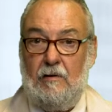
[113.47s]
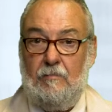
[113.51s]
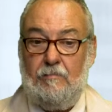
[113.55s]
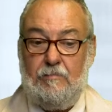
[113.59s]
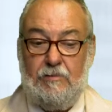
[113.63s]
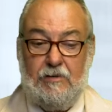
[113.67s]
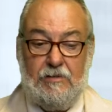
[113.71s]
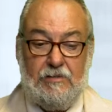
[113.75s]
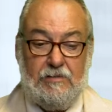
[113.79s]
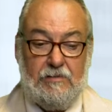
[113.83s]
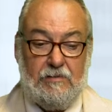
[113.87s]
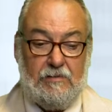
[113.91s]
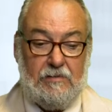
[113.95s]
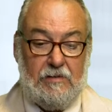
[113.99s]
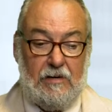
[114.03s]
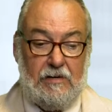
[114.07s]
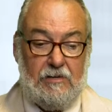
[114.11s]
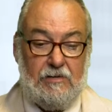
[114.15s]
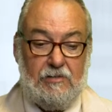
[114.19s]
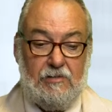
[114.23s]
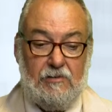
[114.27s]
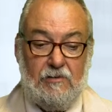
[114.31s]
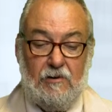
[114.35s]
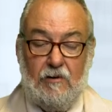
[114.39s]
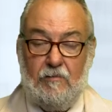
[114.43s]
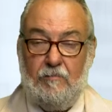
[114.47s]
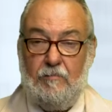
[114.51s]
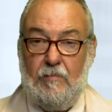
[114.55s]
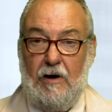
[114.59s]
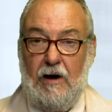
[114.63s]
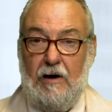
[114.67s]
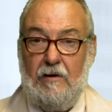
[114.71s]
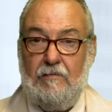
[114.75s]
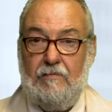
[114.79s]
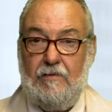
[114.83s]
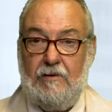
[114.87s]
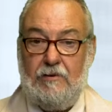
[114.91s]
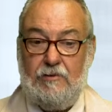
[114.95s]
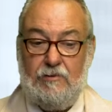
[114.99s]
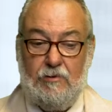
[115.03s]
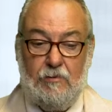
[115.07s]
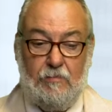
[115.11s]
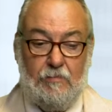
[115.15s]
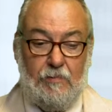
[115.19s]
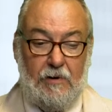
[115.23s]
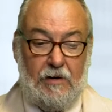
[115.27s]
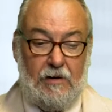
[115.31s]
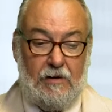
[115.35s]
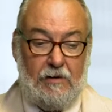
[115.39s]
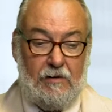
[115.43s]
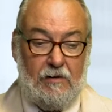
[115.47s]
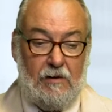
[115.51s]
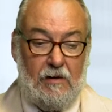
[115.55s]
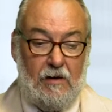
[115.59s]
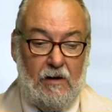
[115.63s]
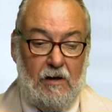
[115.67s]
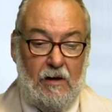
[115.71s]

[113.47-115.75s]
presentation of myofascial pain.